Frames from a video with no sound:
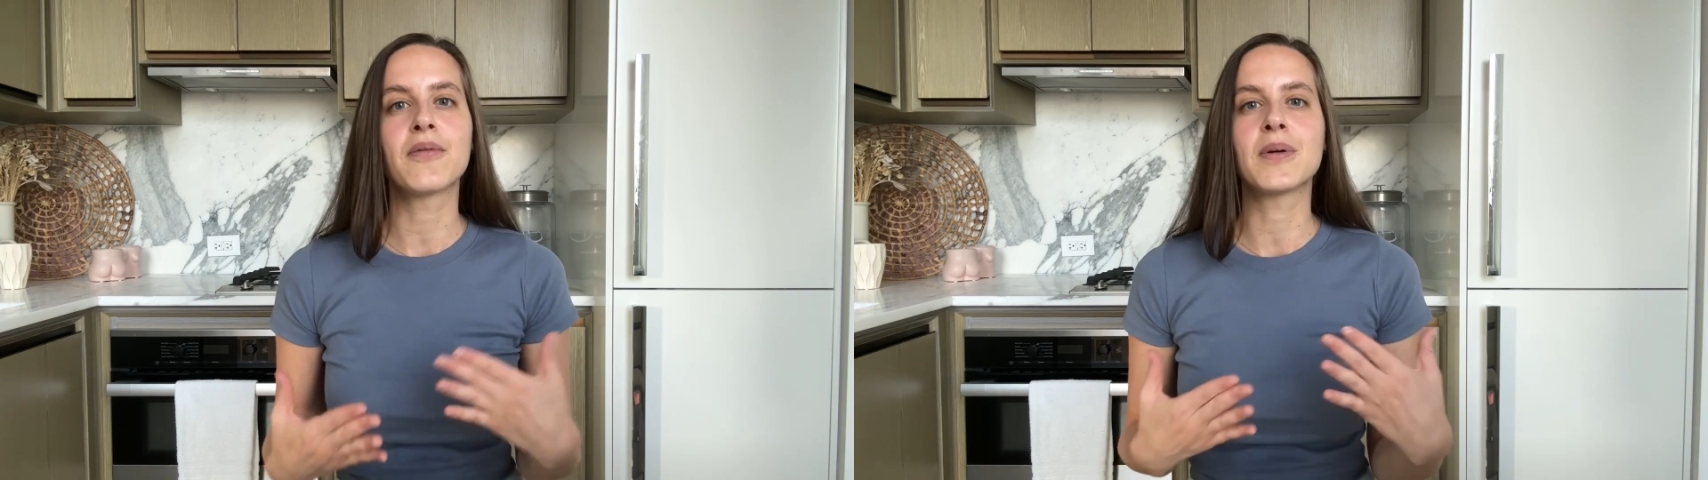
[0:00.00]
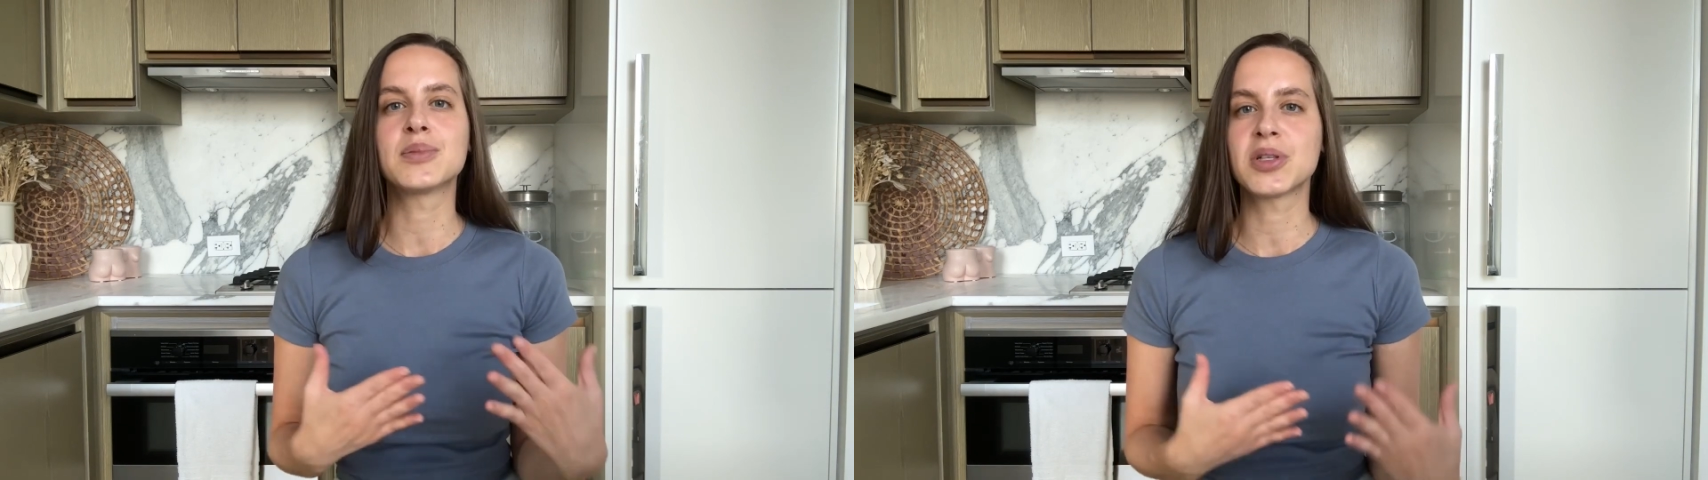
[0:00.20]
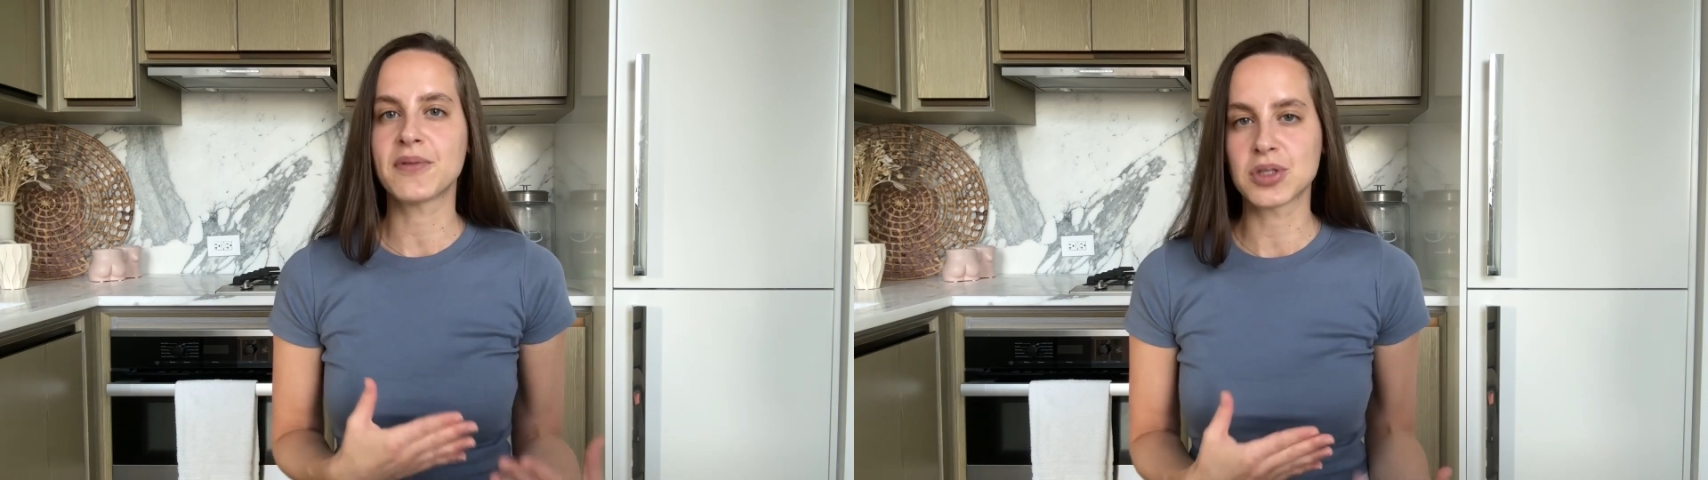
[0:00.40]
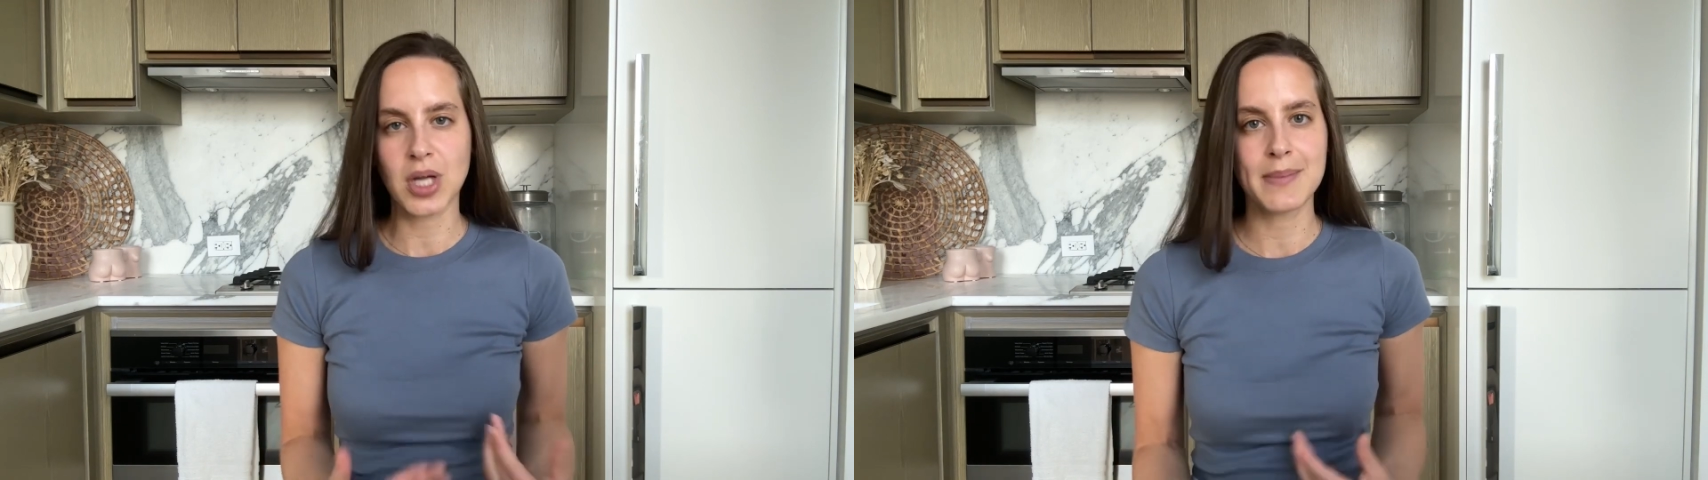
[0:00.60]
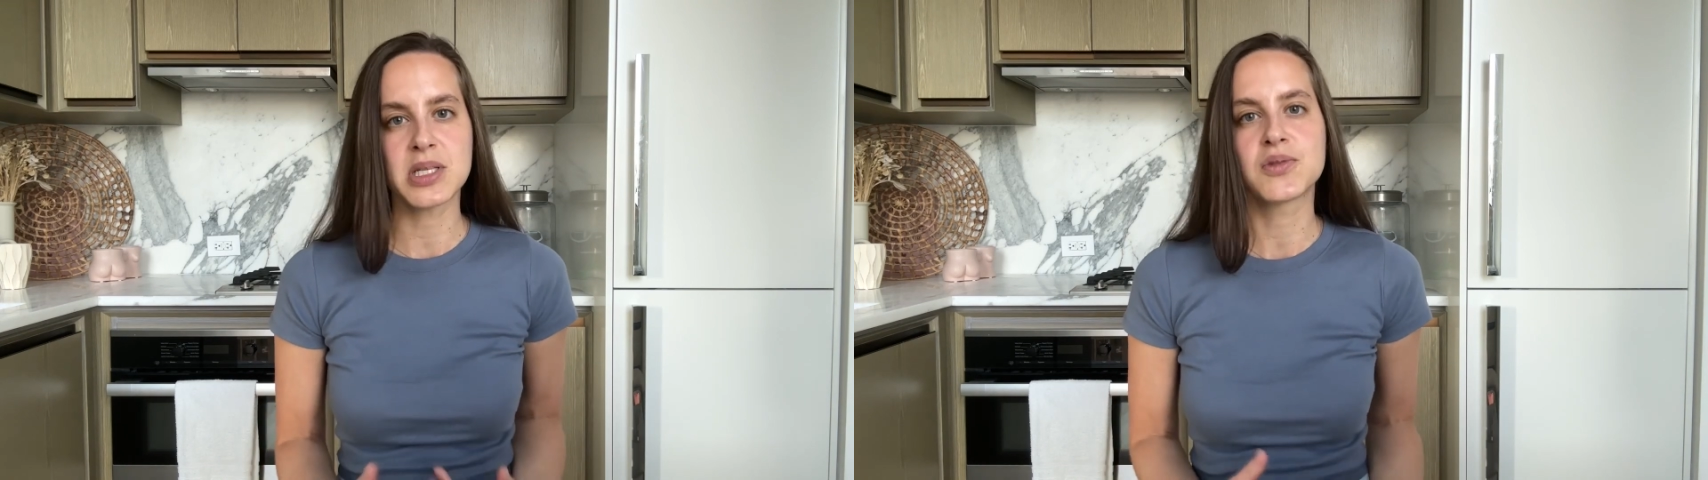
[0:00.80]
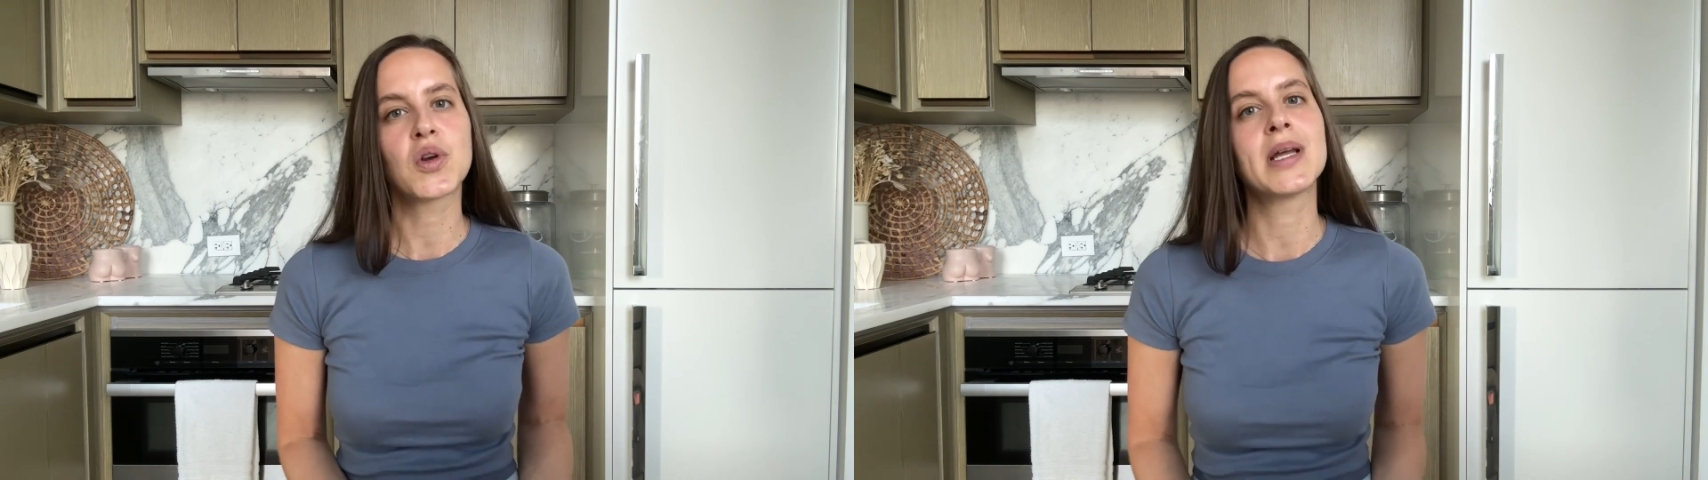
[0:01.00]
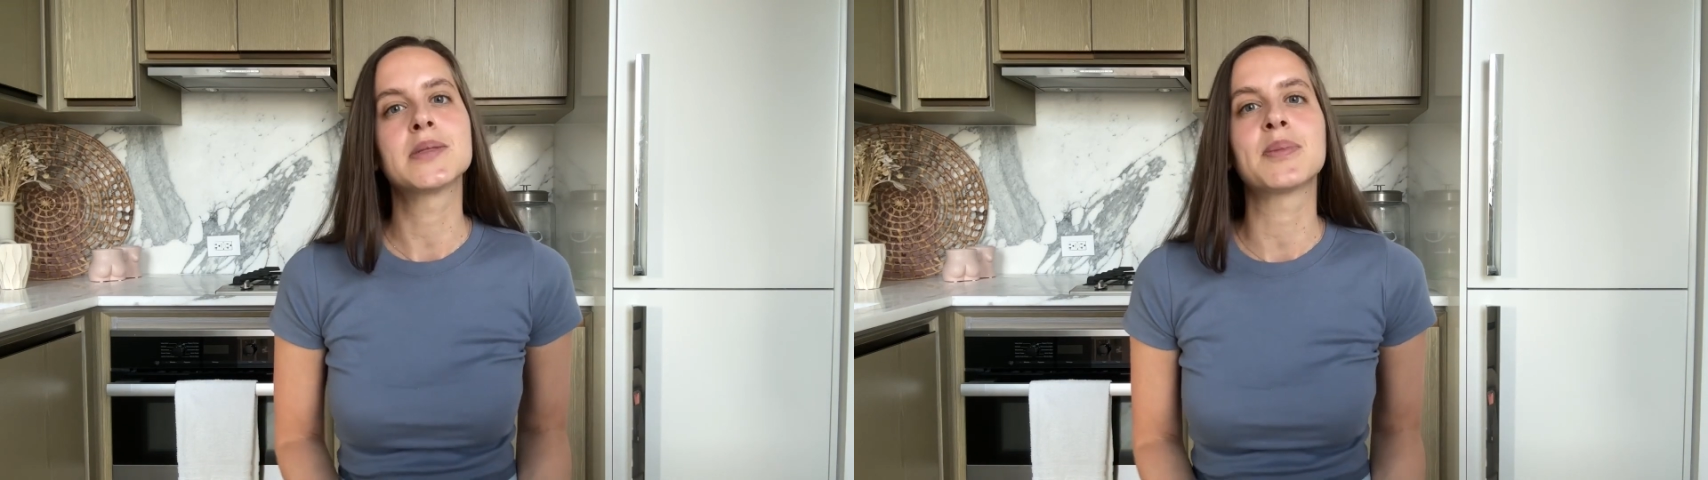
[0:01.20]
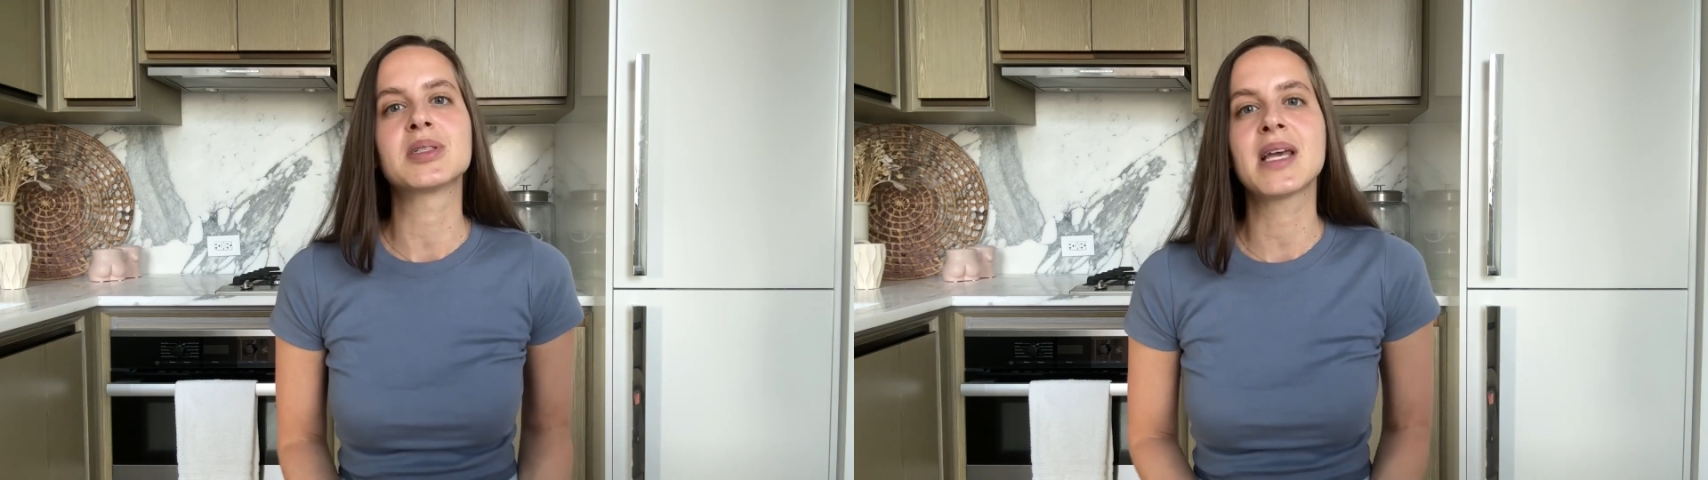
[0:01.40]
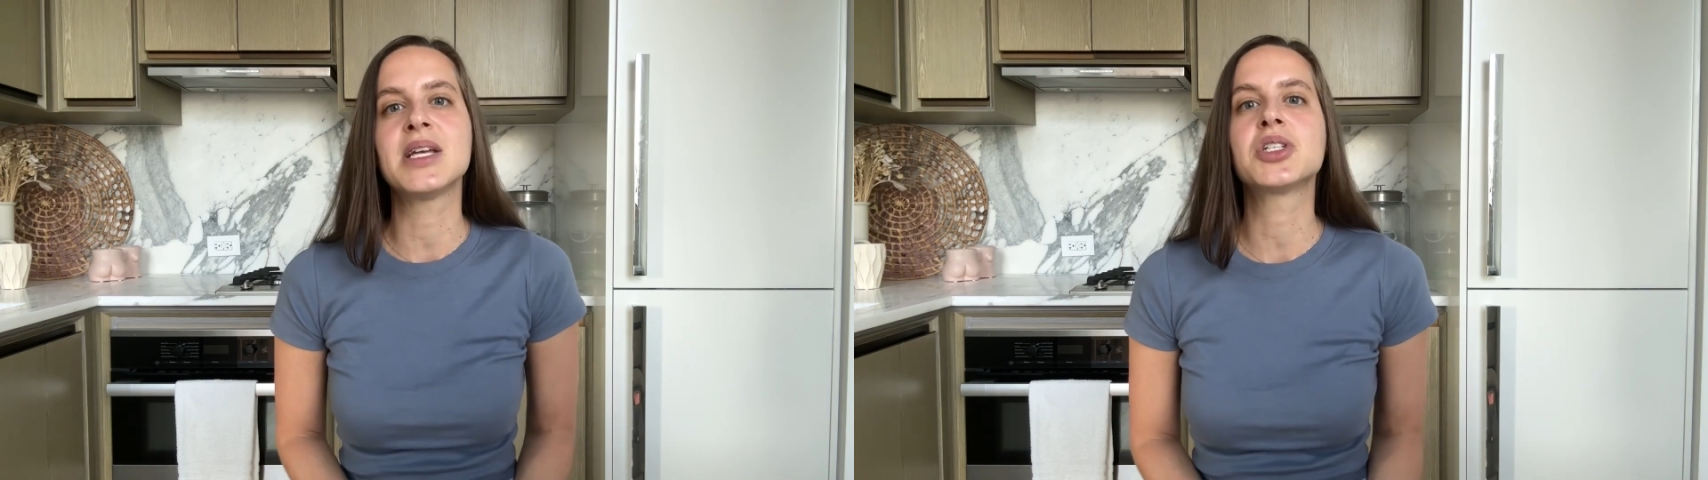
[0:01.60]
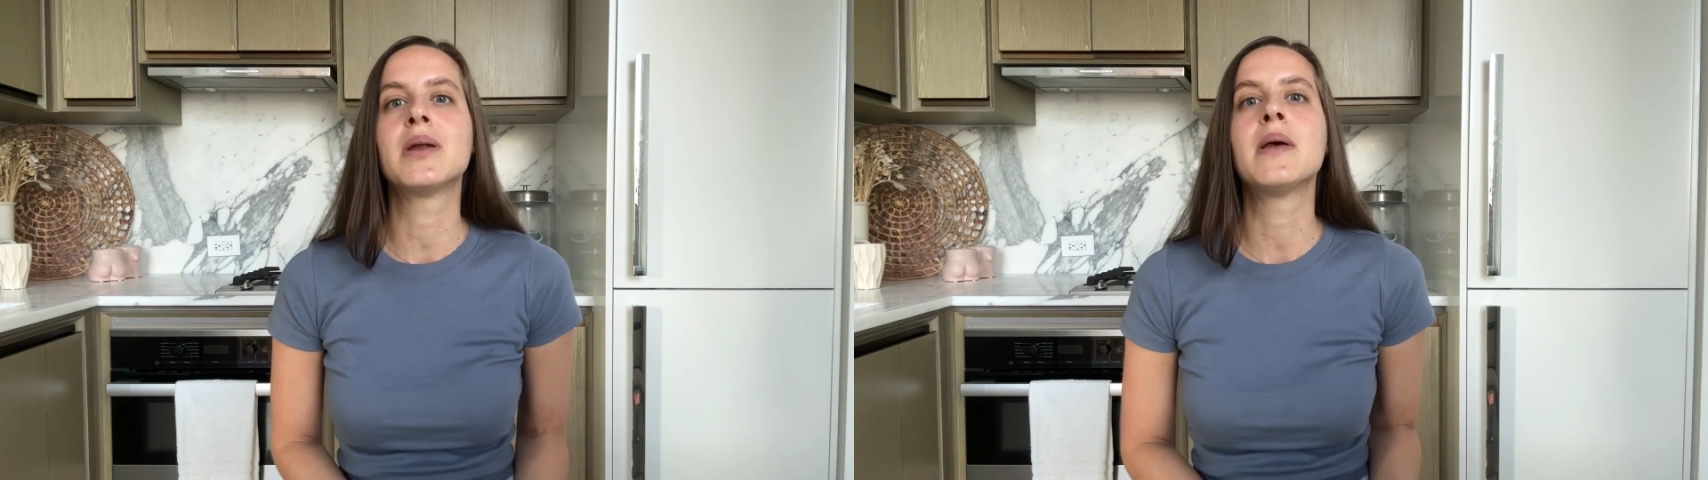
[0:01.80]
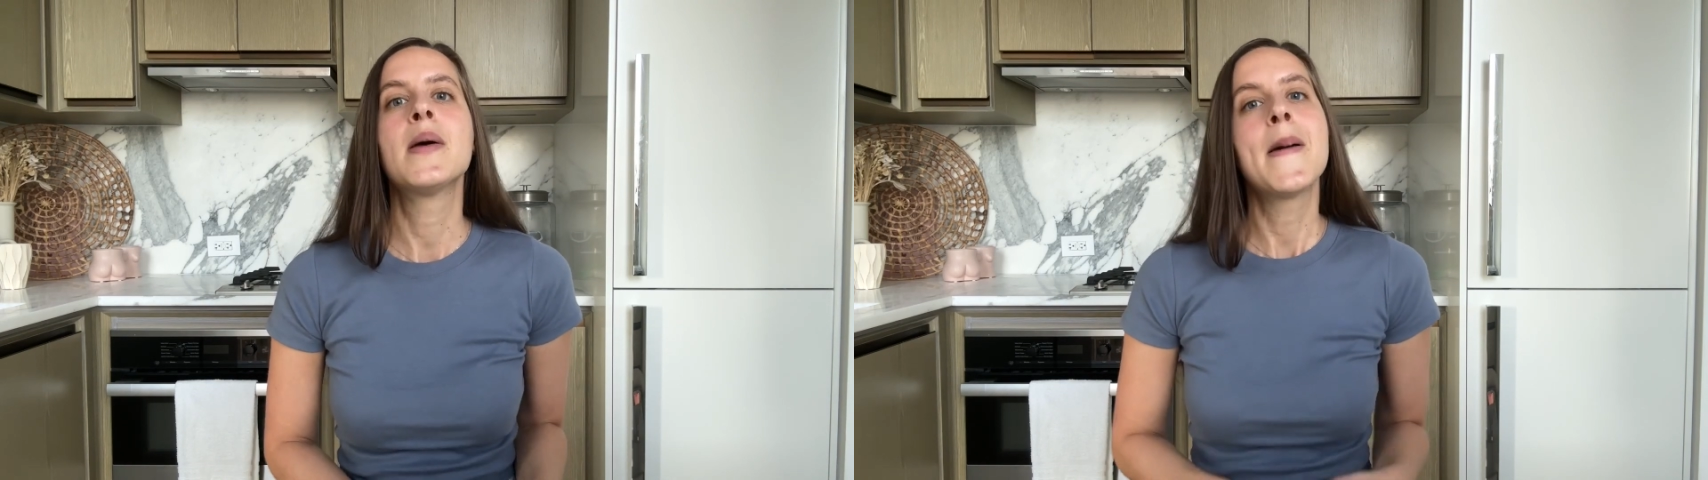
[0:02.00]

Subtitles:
from different types of transportation,